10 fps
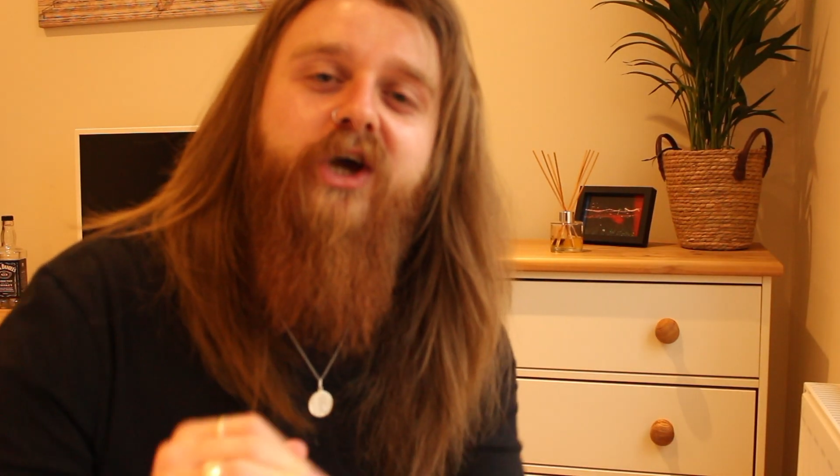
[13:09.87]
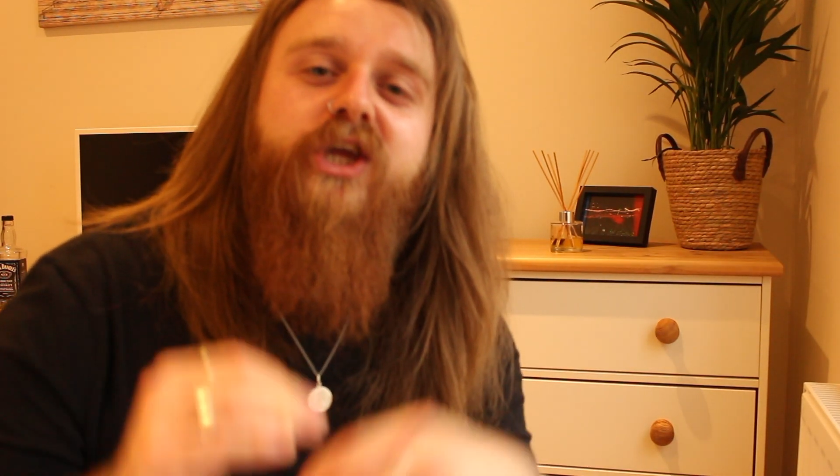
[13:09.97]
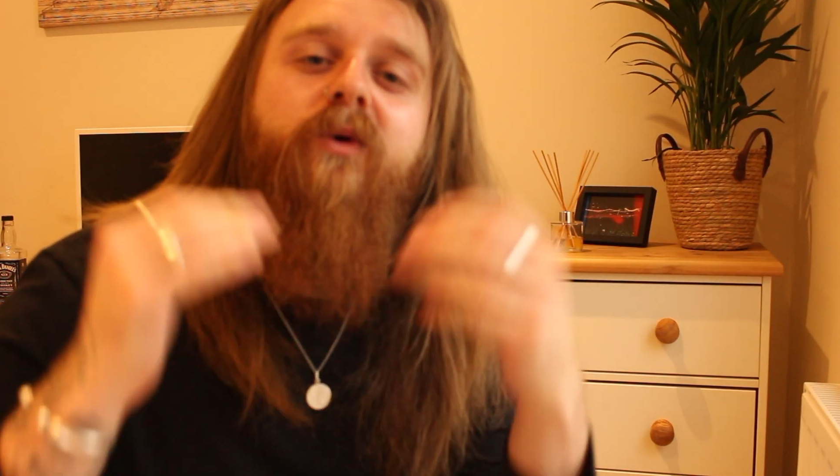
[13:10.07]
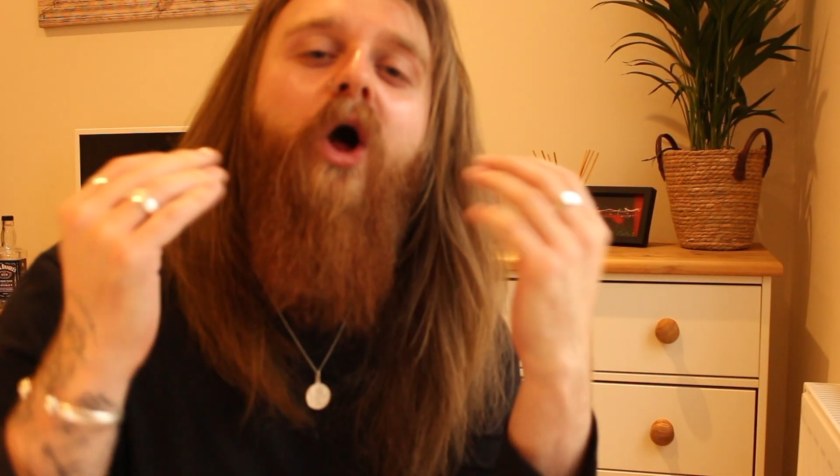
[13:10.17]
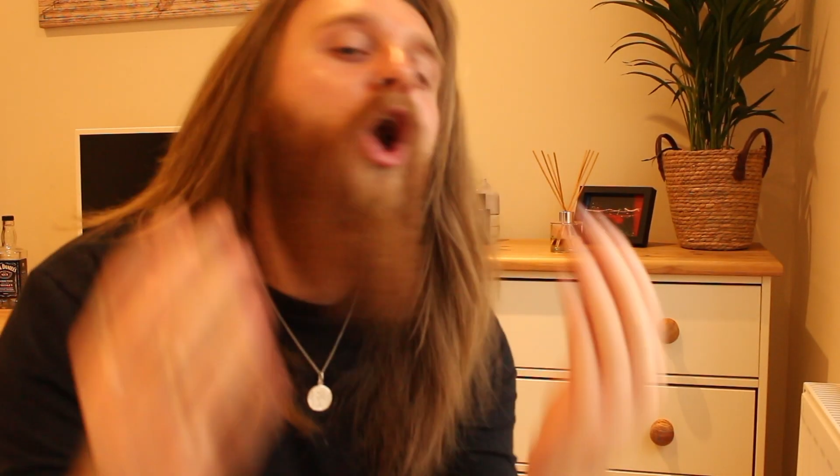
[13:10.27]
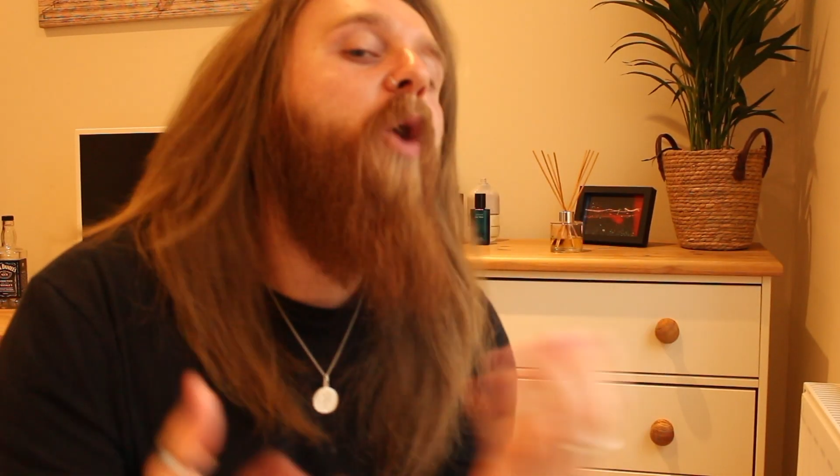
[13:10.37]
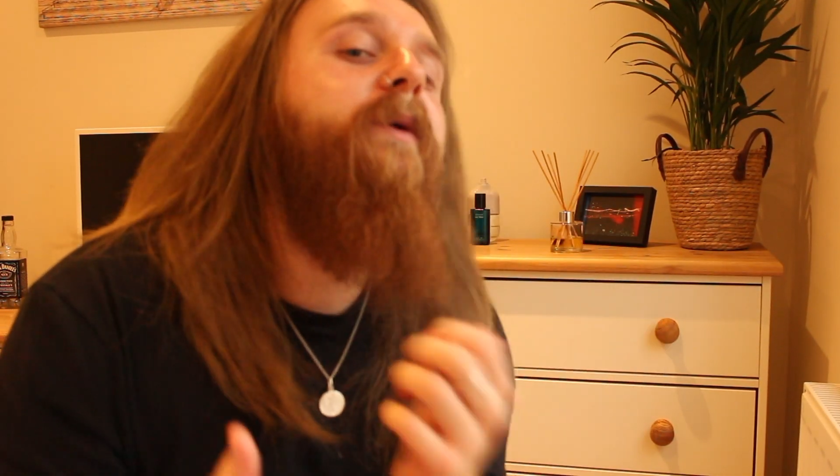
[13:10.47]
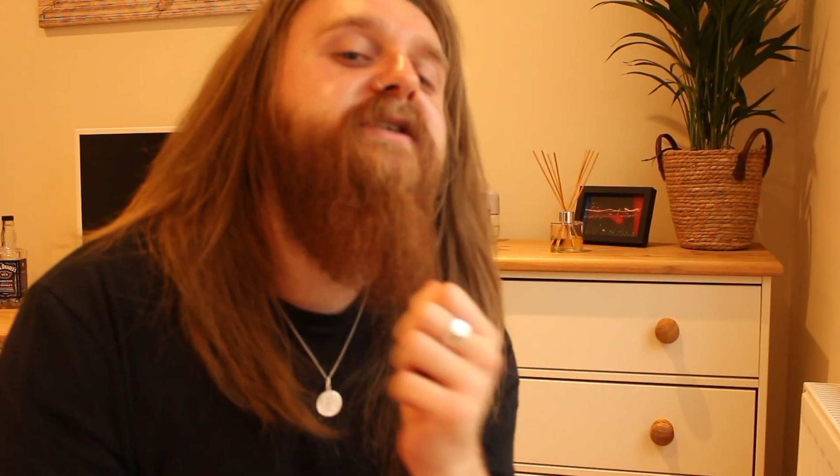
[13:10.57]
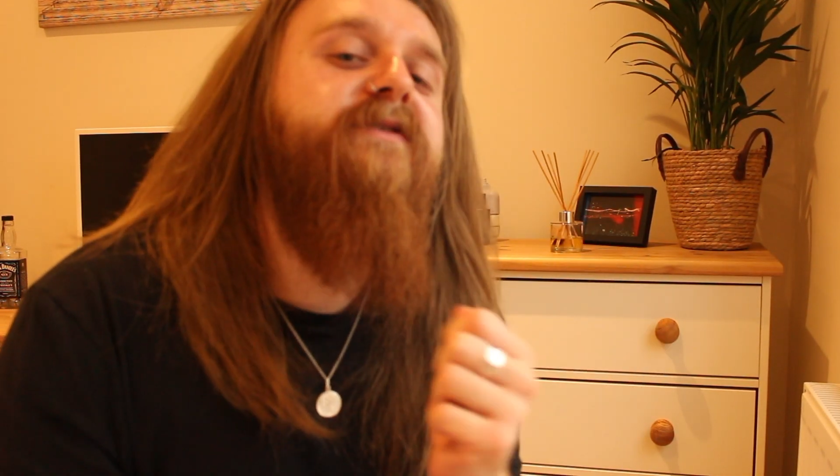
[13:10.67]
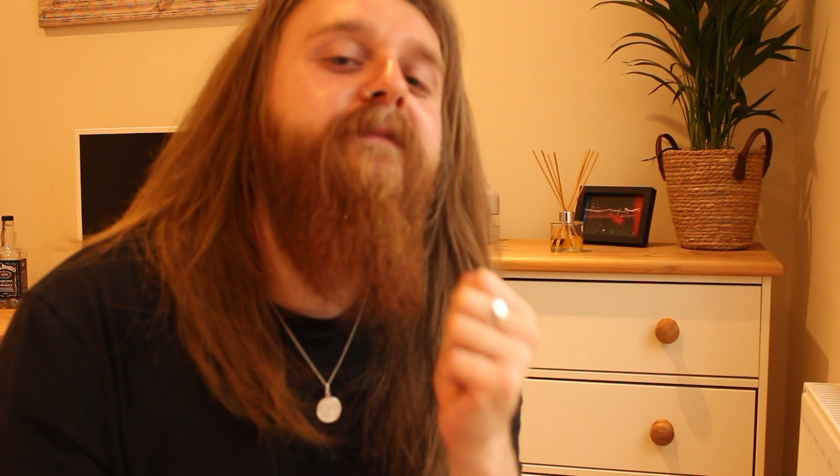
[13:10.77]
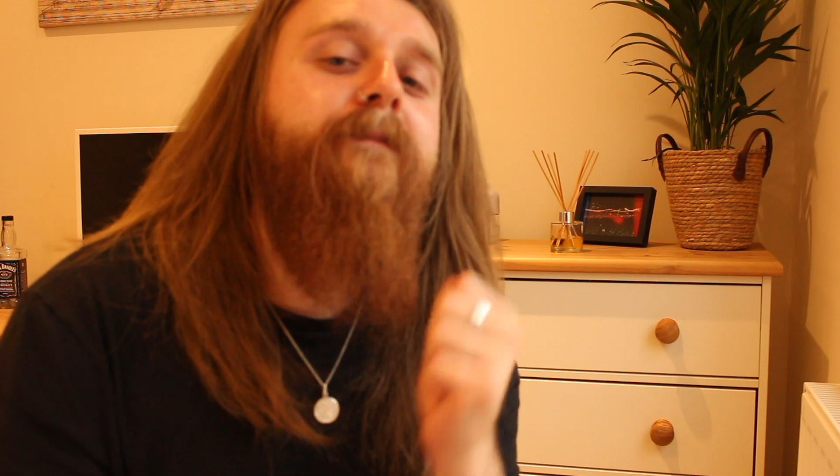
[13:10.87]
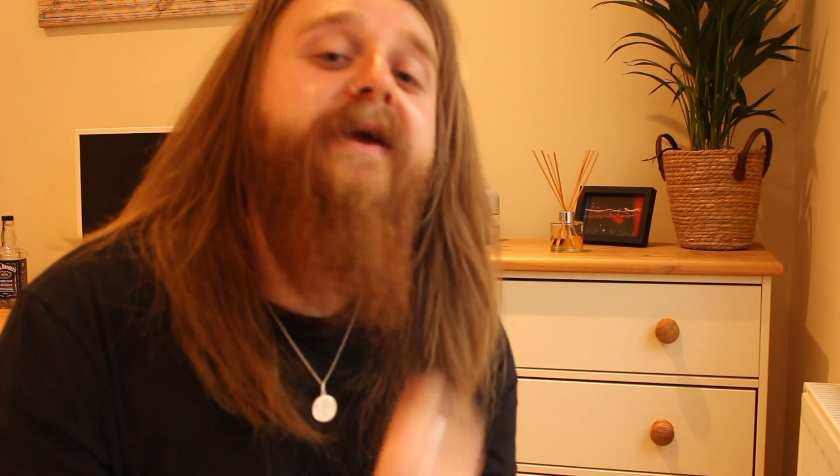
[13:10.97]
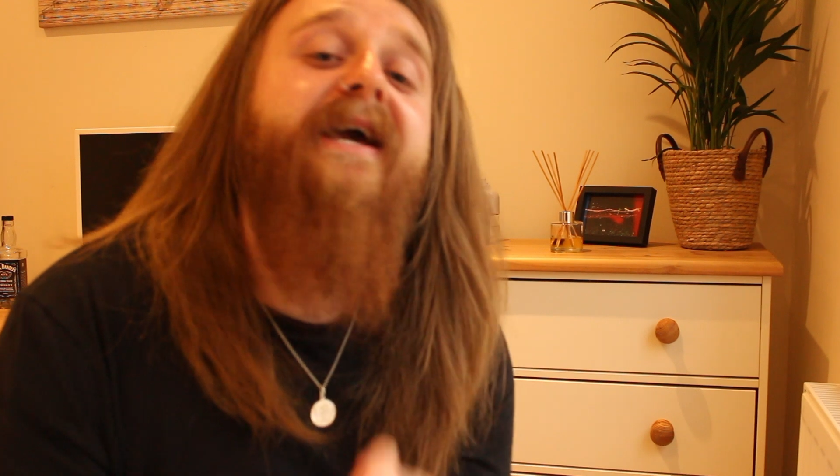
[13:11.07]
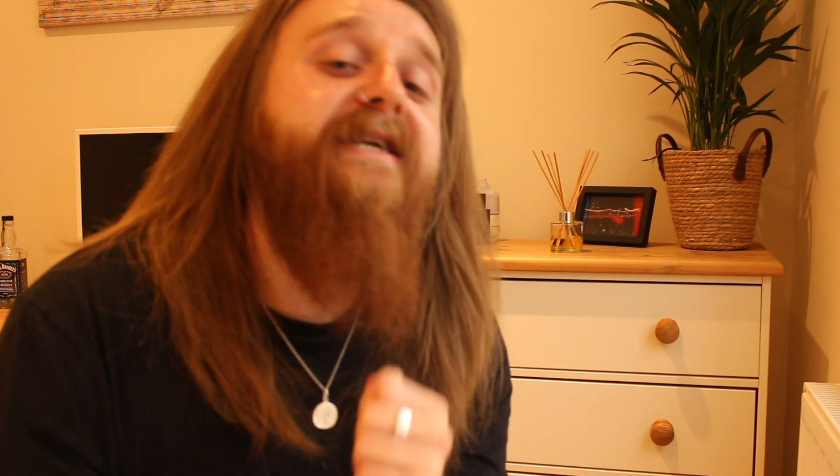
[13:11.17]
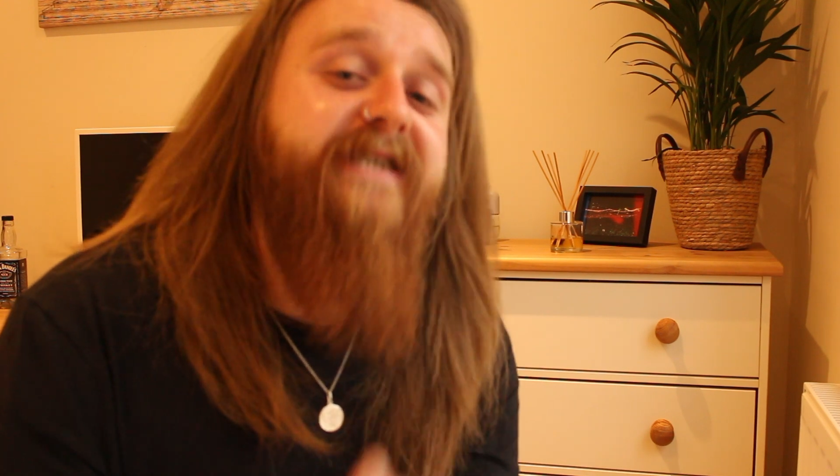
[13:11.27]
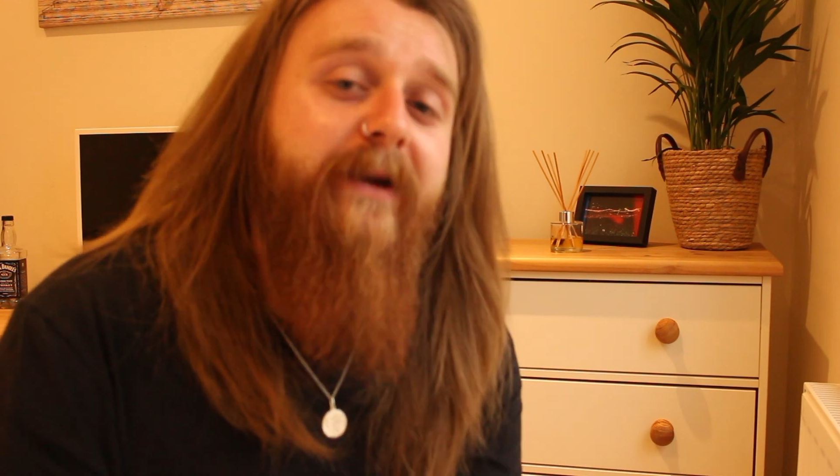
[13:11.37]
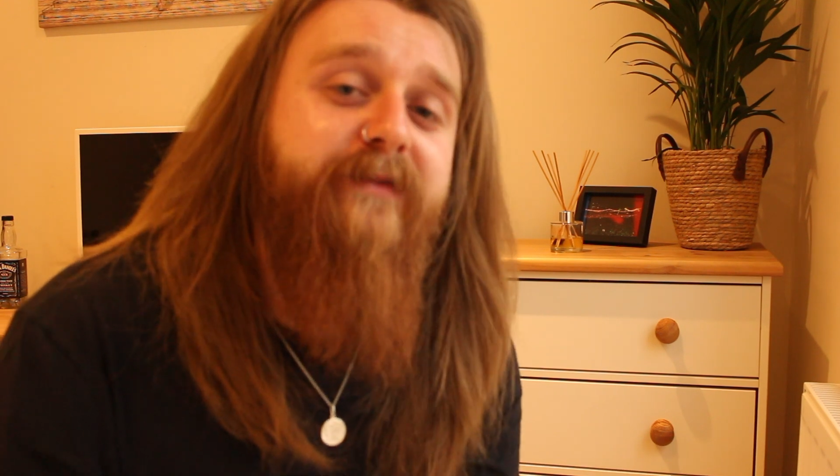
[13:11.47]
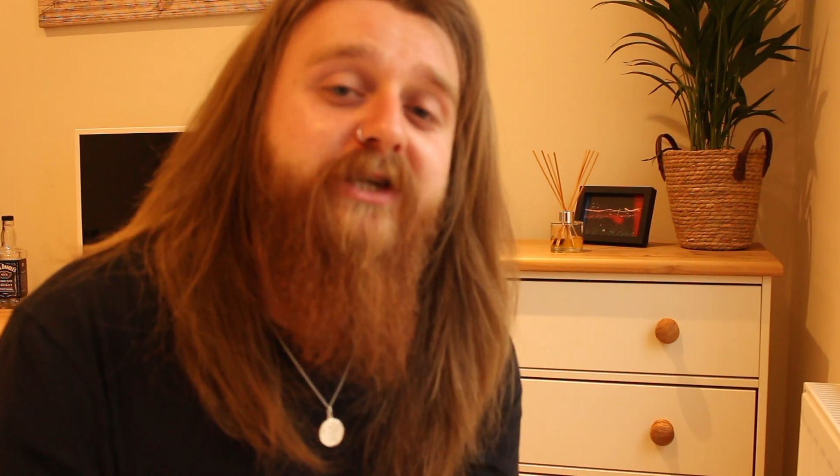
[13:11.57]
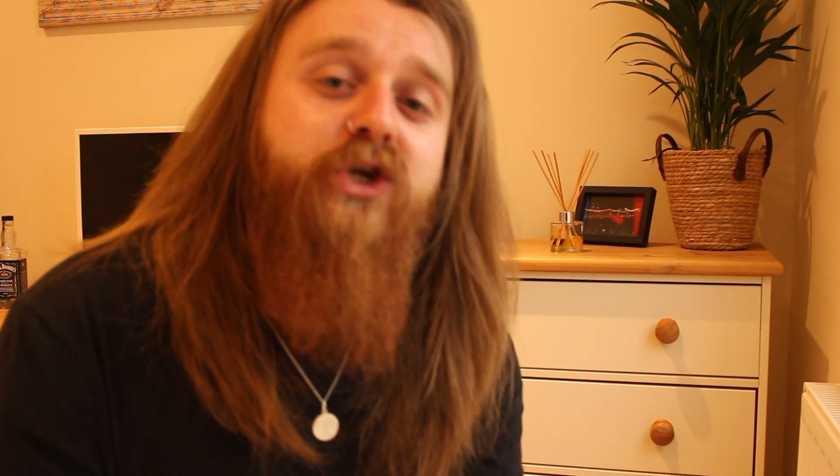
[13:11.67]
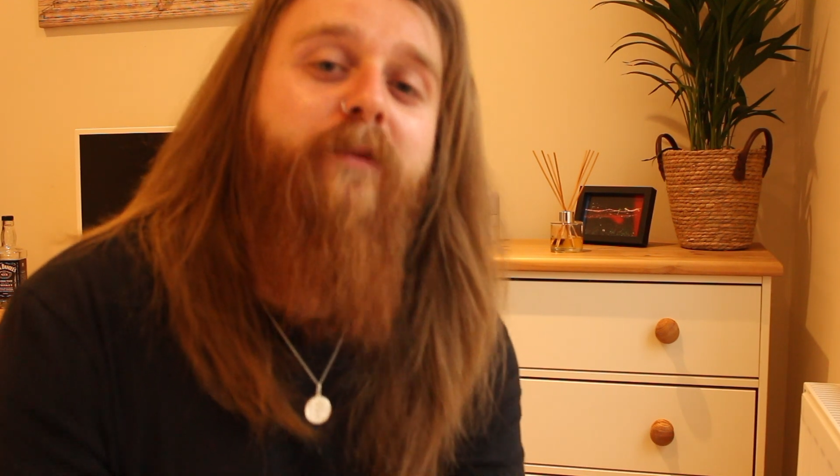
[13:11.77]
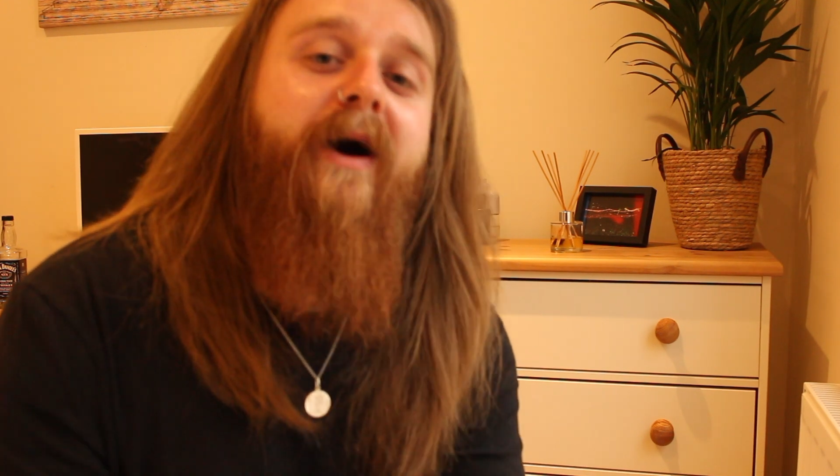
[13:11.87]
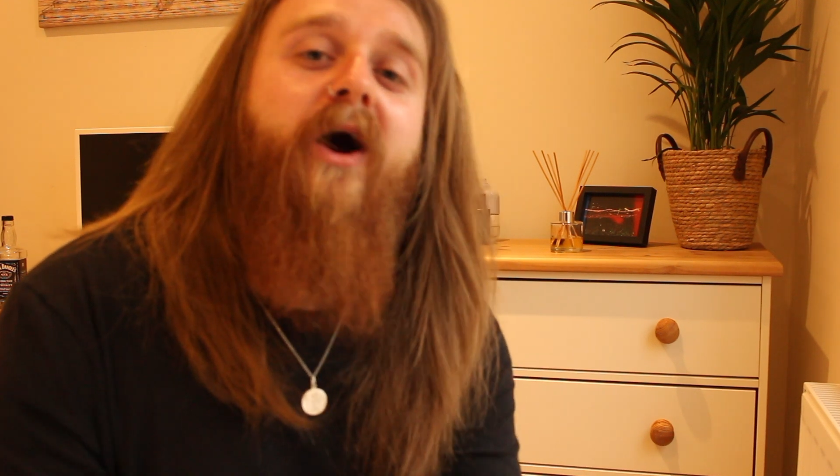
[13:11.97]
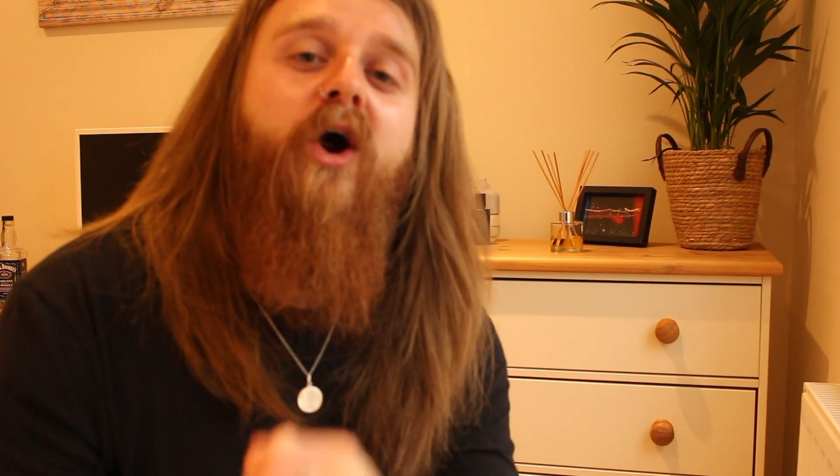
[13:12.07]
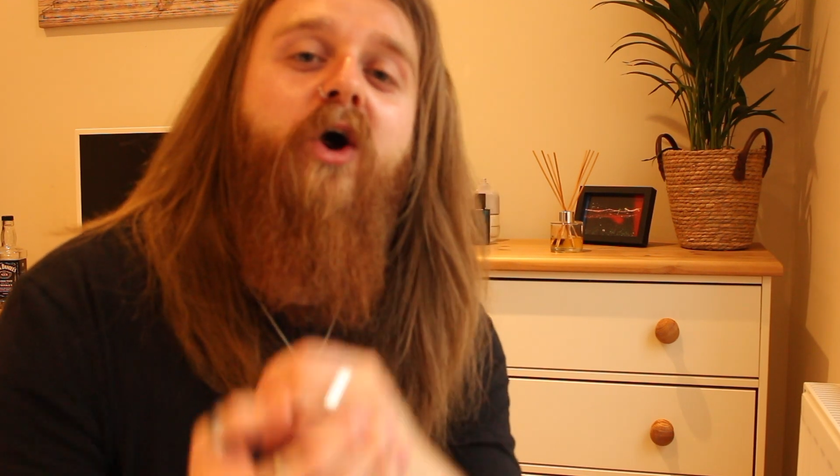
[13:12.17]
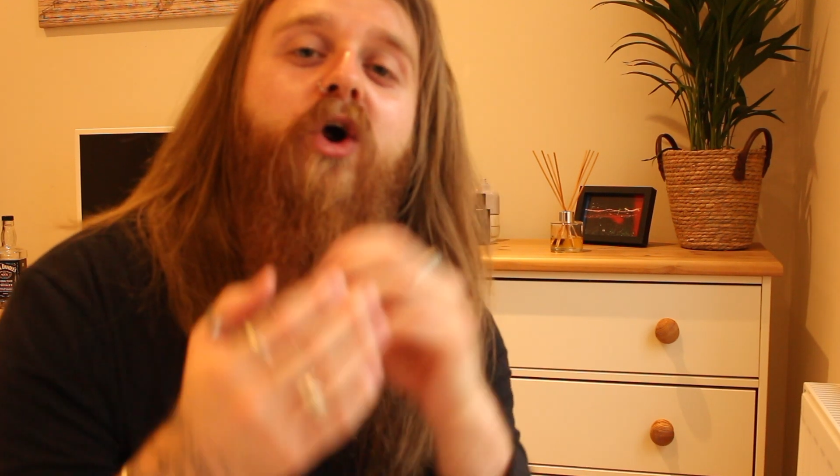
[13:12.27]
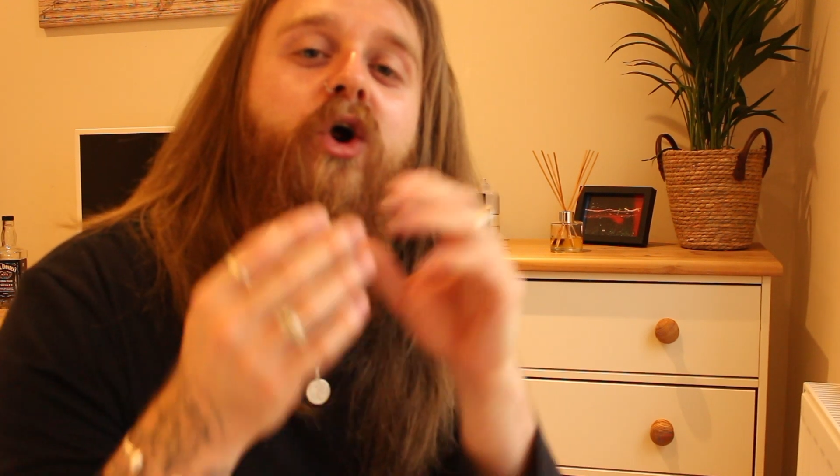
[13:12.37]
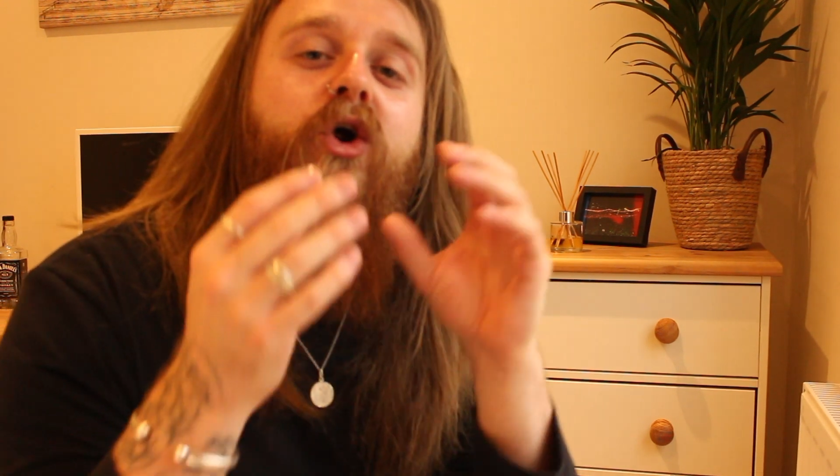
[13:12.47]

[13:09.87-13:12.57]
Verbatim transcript: you will always be accepted no matter,